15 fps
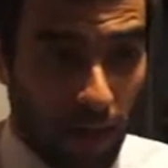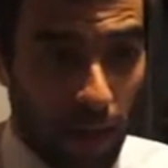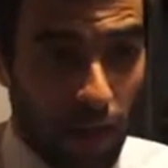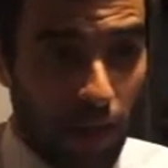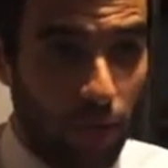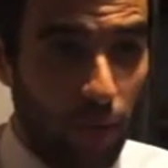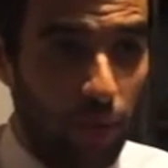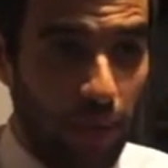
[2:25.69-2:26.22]

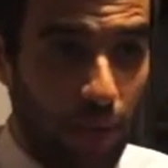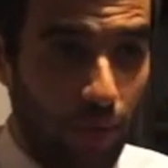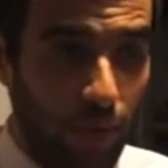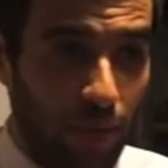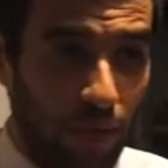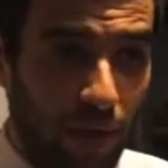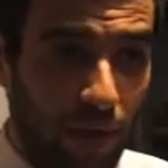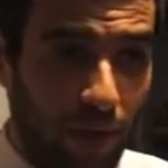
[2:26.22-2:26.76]
acute
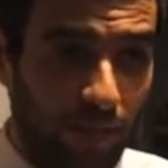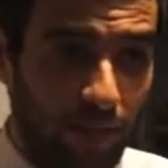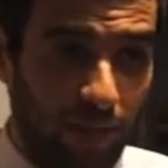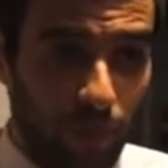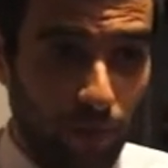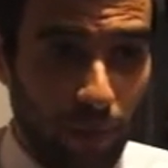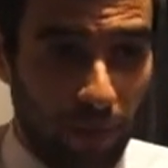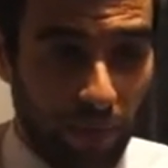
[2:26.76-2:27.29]

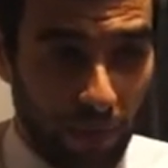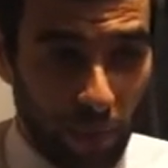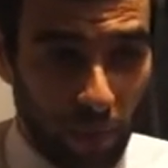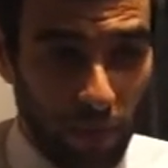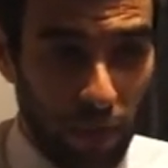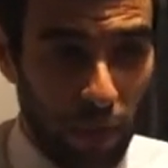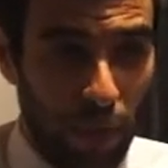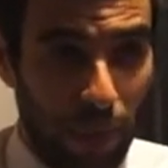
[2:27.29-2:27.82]
labyrinthitis, but
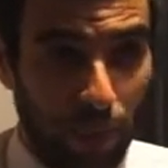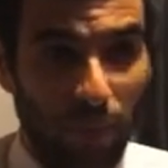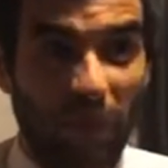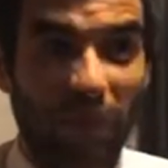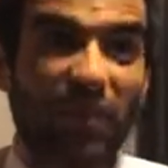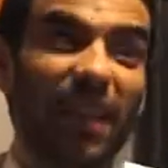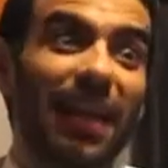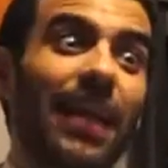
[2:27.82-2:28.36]
with acute
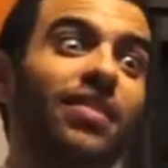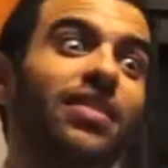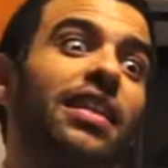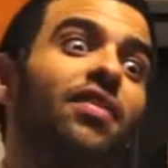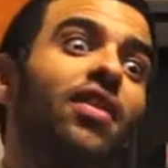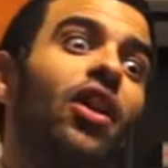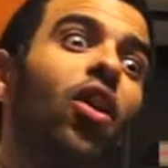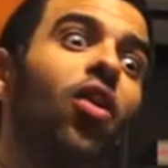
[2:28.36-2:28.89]
labyrinthitis it can last
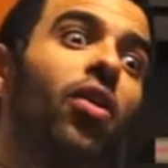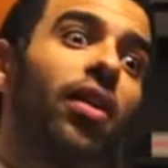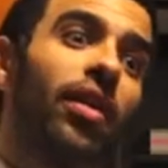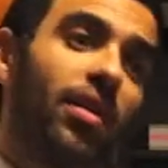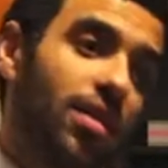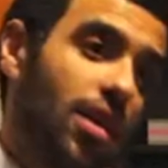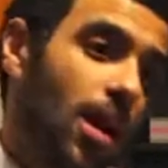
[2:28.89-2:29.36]
even longer,